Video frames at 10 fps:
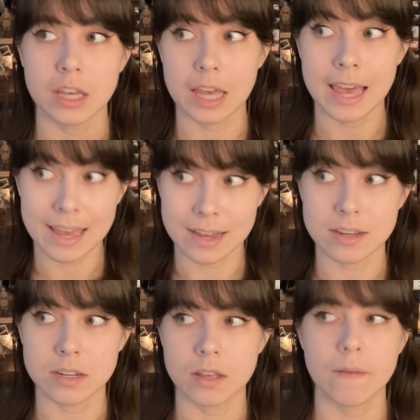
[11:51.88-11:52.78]

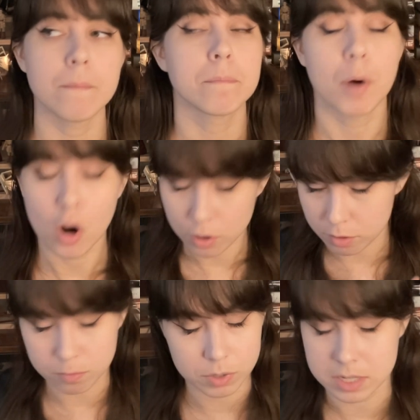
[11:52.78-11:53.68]
And part of
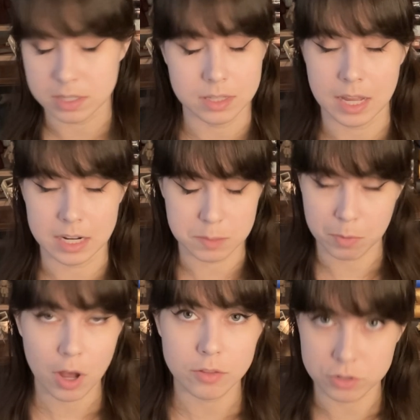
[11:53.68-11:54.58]
the reason that it's
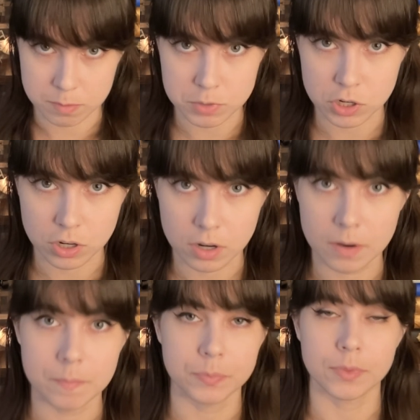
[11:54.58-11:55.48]
bothersome to her,